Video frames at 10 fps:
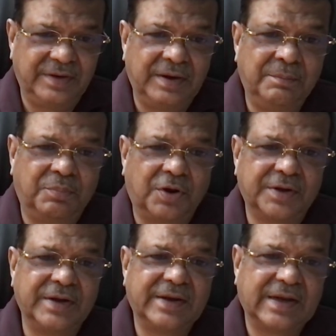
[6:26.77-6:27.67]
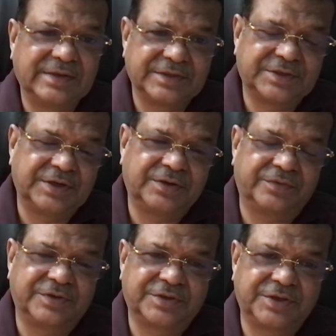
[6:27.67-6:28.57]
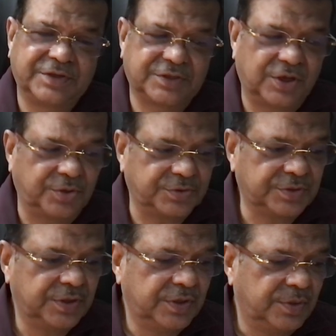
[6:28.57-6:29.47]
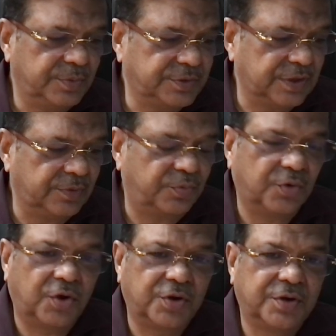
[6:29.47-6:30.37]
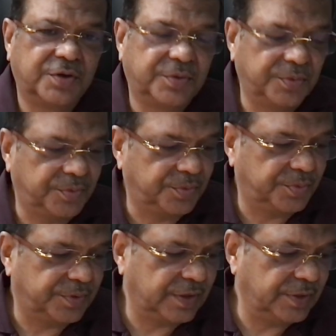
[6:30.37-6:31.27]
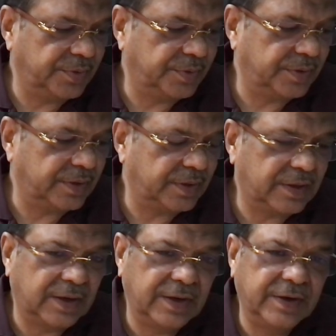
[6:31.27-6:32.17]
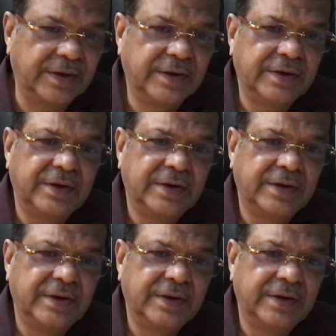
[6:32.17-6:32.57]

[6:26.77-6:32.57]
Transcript: important characteristic of the sixth house, which I forgot to tell you earlier.